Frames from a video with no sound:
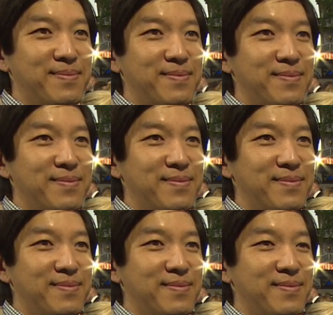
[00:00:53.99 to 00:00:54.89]

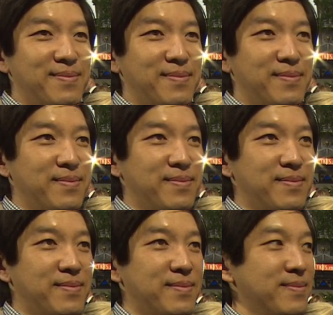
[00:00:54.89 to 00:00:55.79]

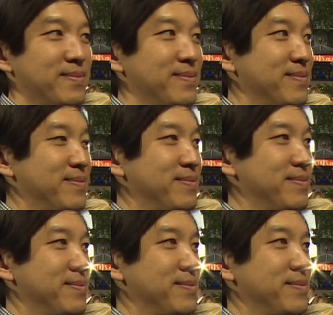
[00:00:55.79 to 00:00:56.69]

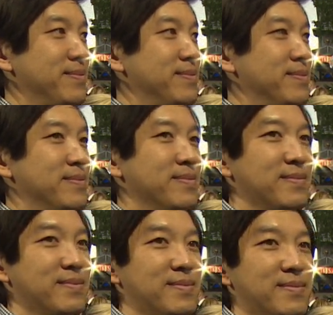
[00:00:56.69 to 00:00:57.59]

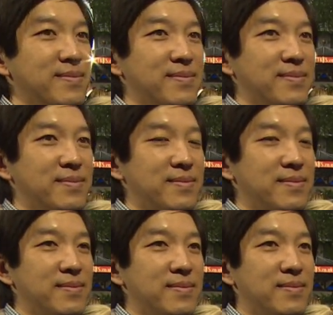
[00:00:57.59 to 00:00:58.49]

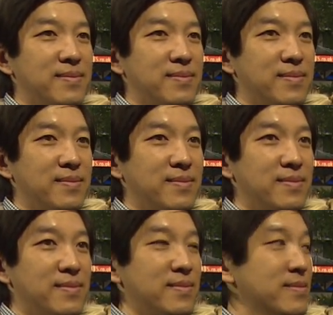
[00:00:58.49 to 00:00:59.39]

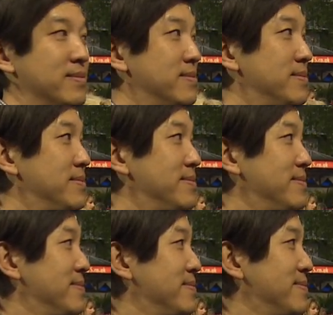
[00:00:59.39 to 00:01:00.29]

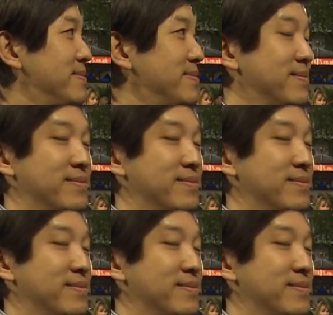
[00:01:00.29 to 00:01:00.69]
(not speaking)